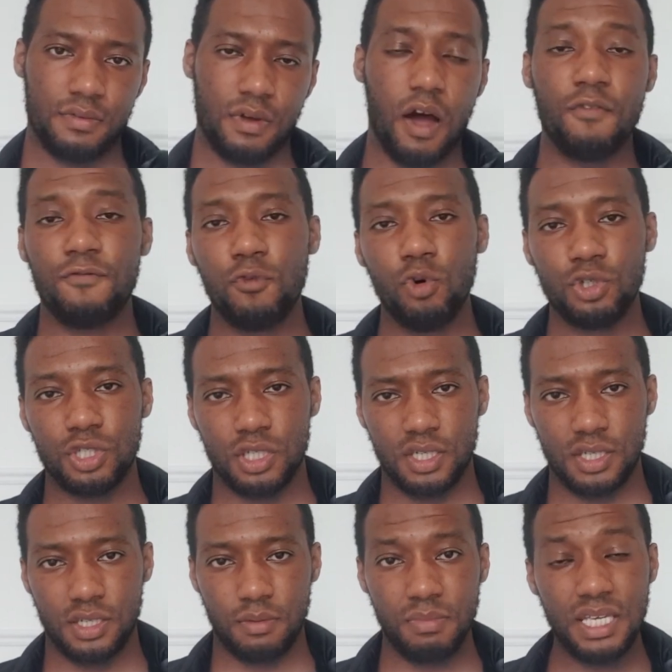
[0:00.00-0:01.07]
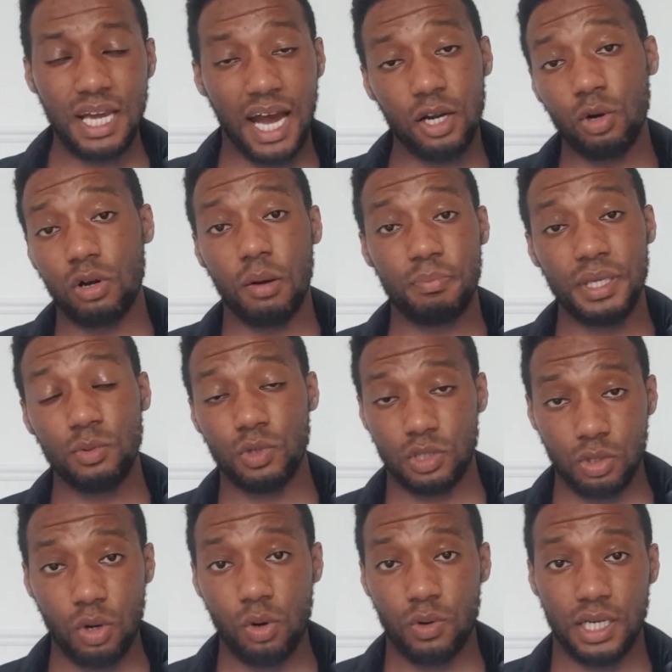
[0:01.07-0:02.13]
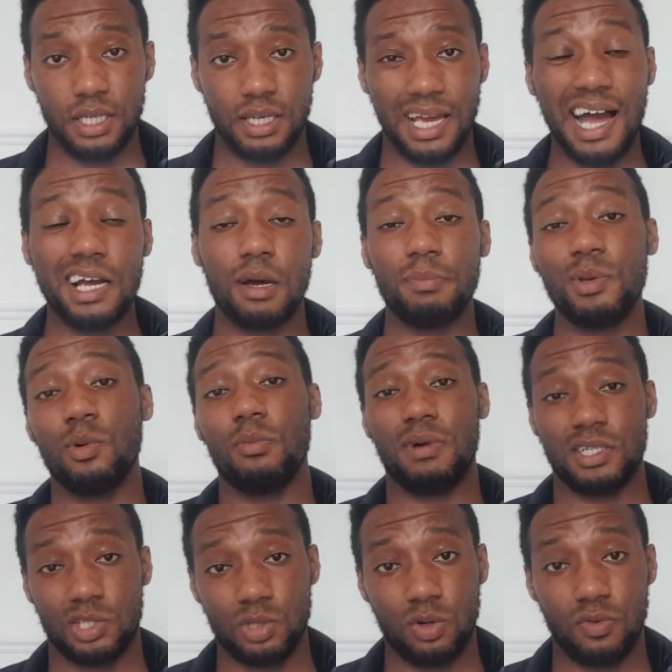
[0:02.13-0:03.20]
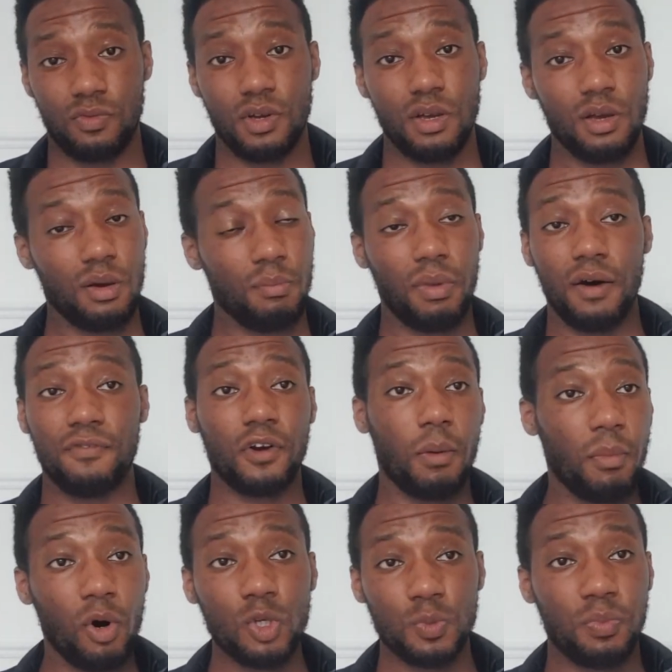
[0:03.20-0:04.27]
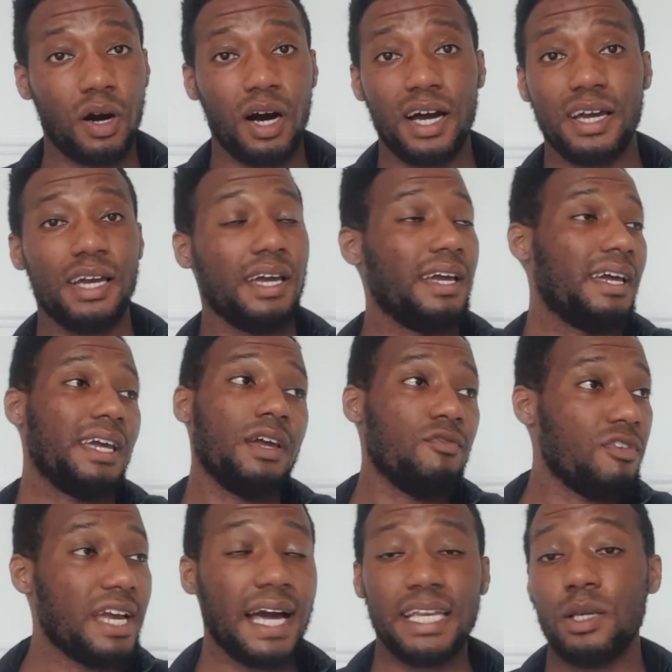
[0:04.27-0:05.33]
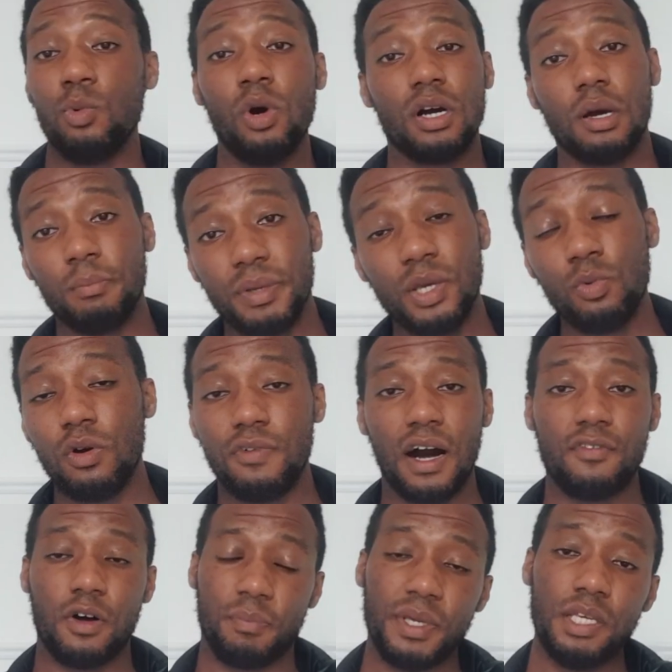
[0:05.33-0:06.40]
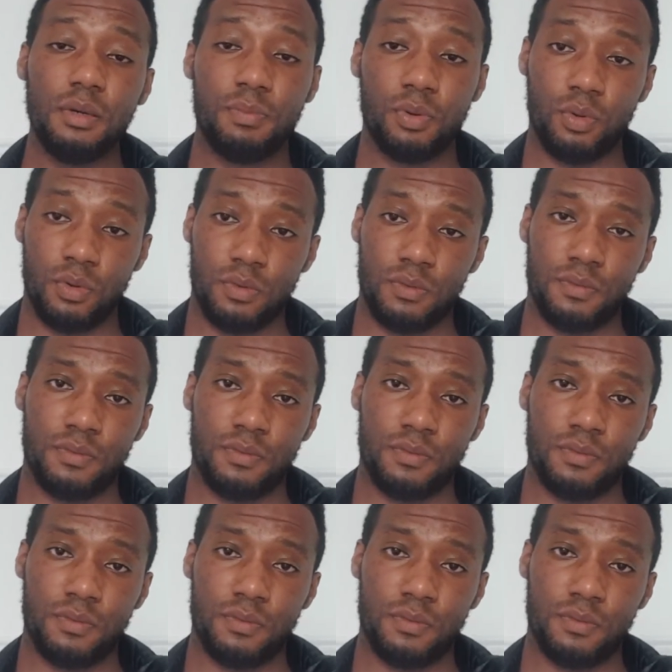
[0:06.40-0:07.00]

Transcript: Unfortunately, me, I don't compete with no one, innit? I compete with myself. But for the most part, in reality, we're competing with other people.